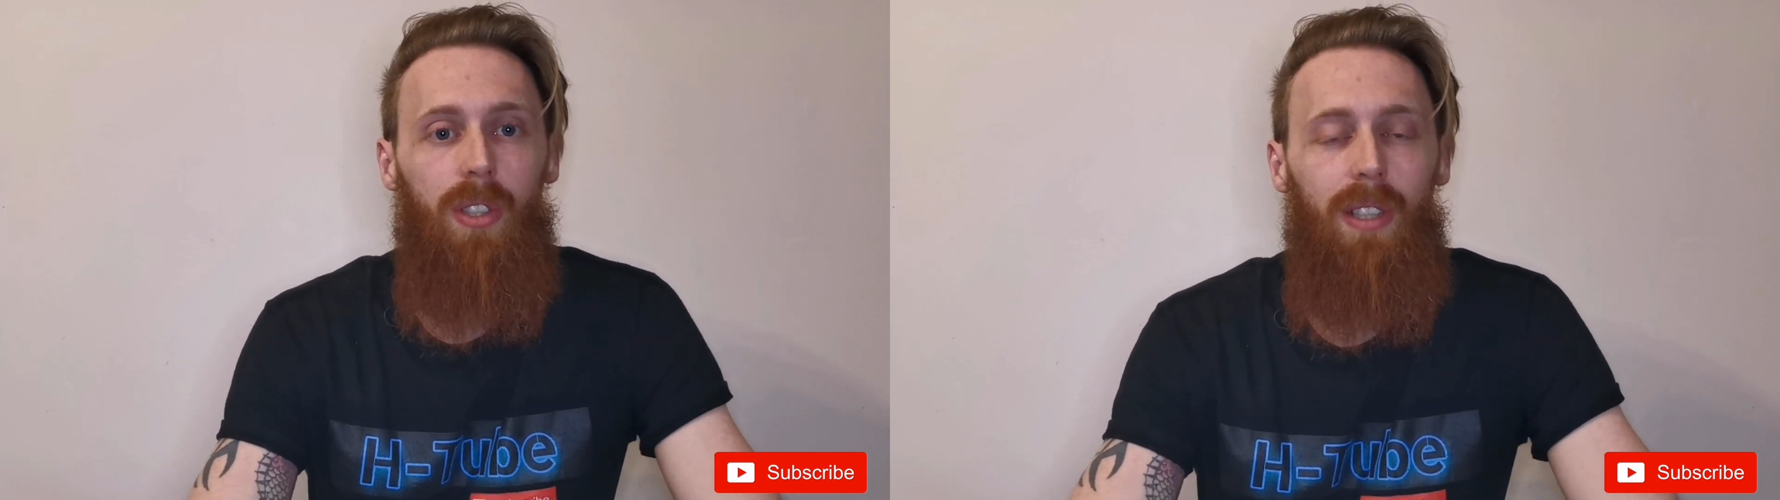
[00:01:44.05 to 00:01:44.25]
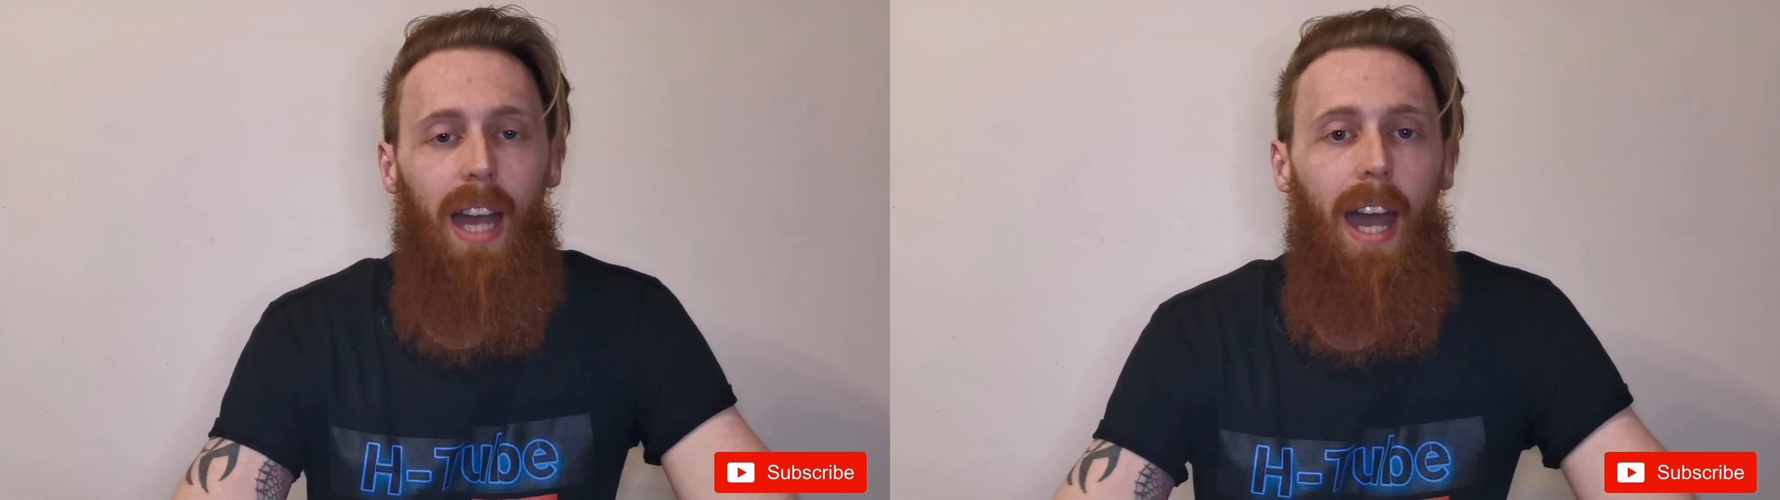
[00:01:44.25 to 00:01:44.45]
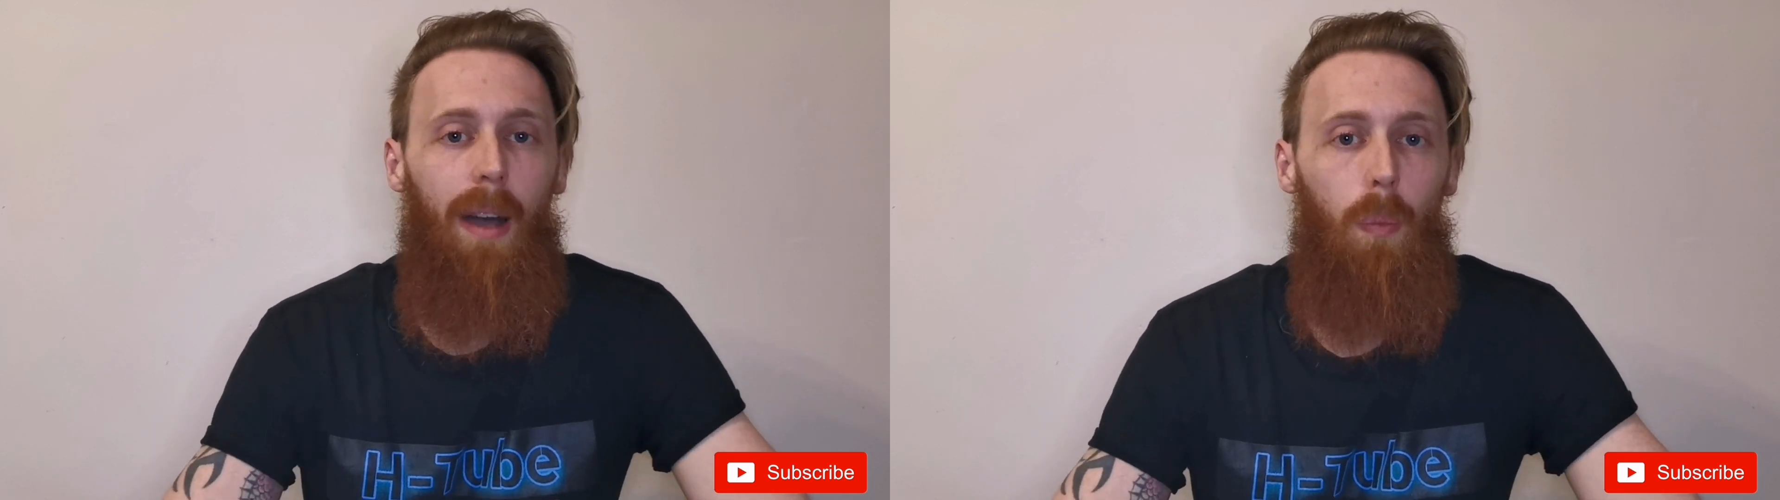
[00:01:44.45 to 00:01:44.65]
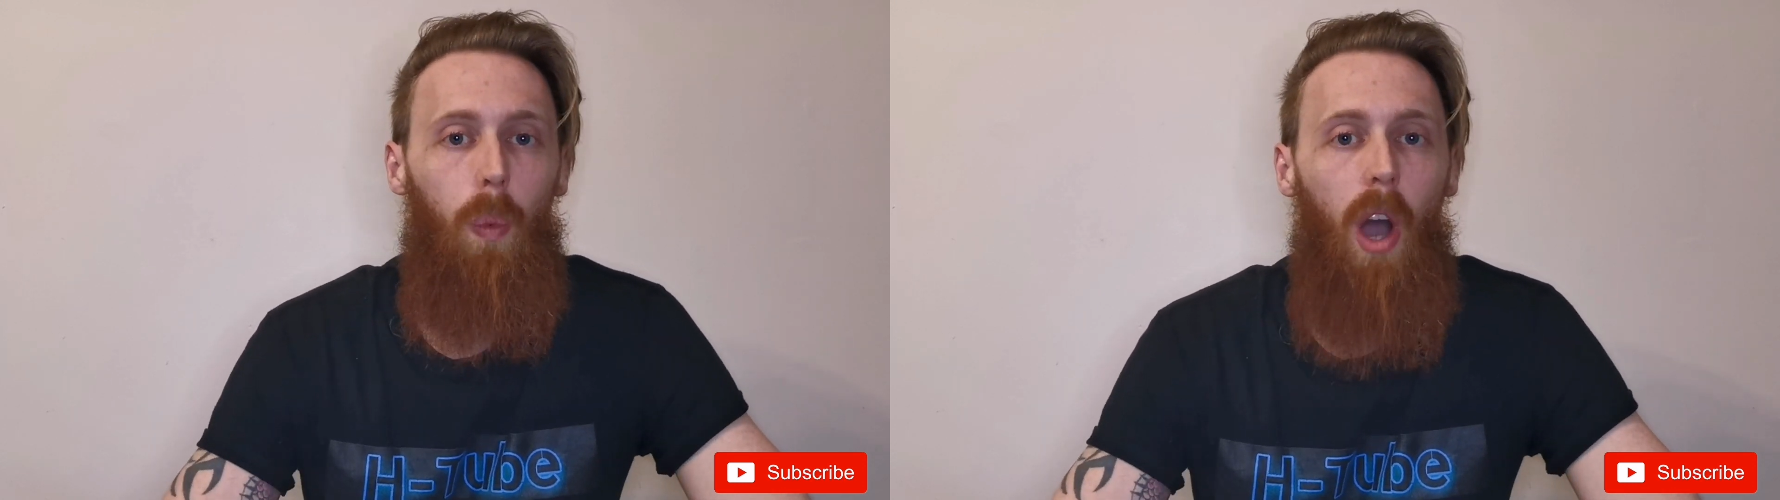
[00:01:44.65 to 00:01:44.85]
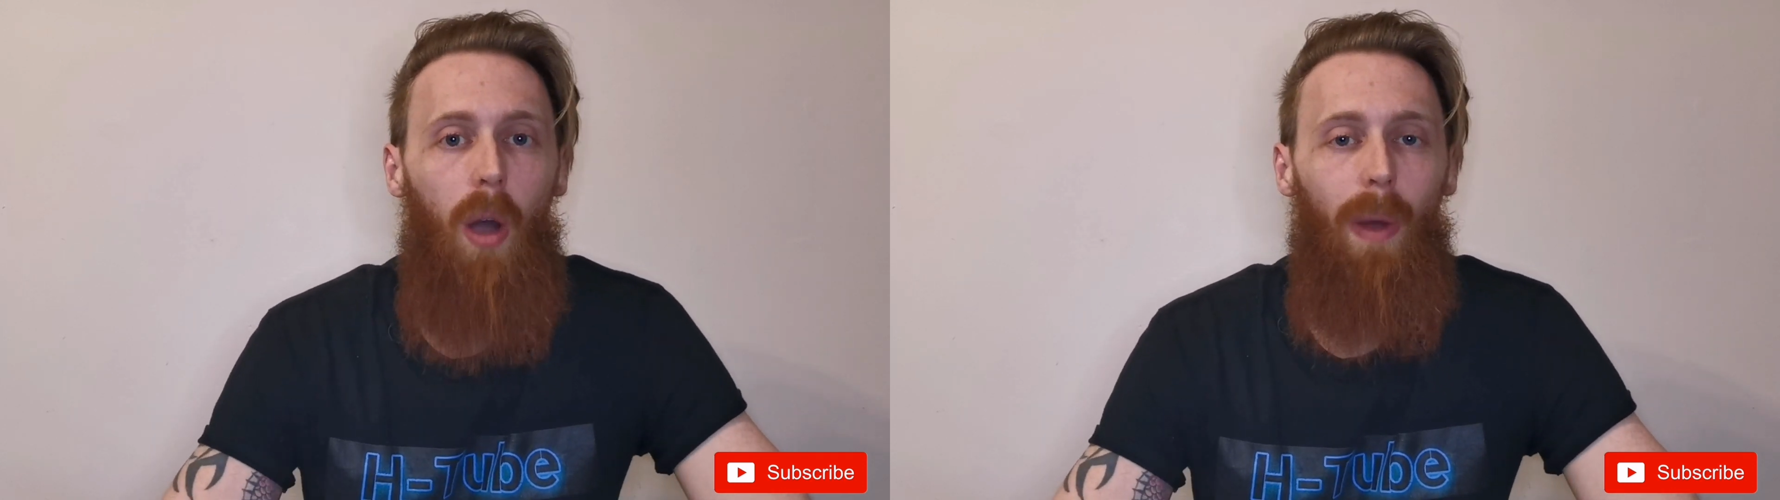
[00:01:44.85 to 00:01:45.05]

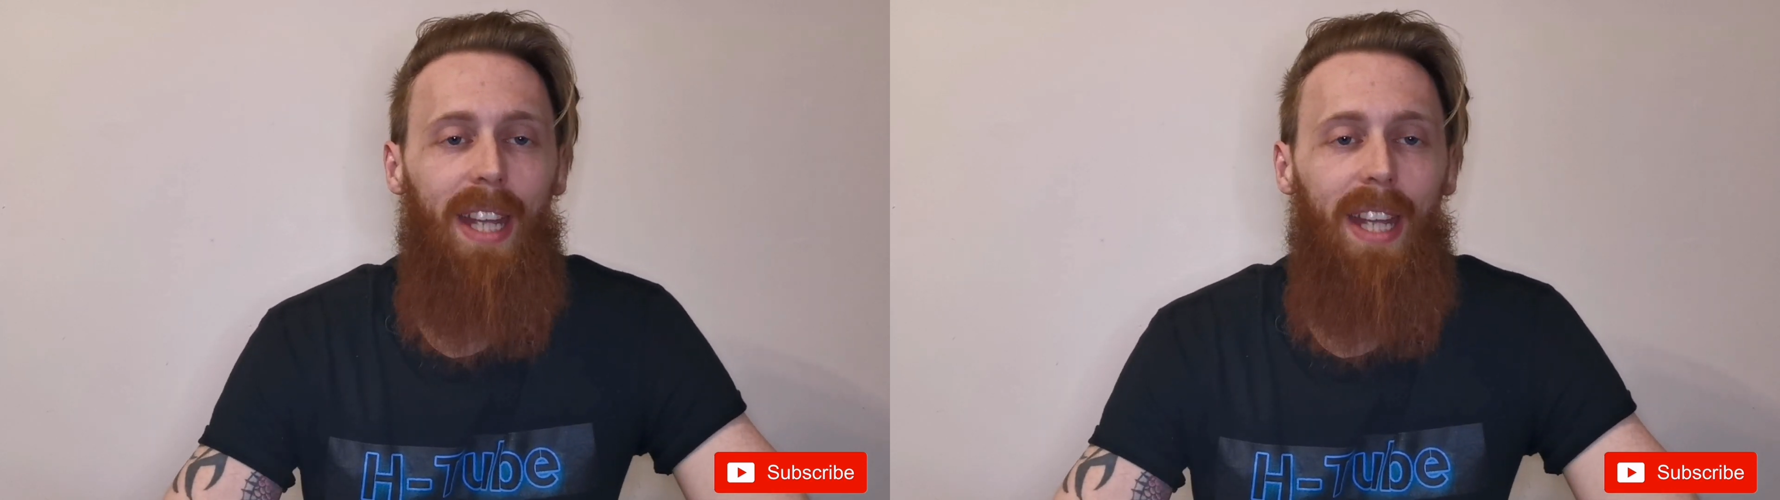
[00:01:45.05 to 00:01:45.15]
Huawei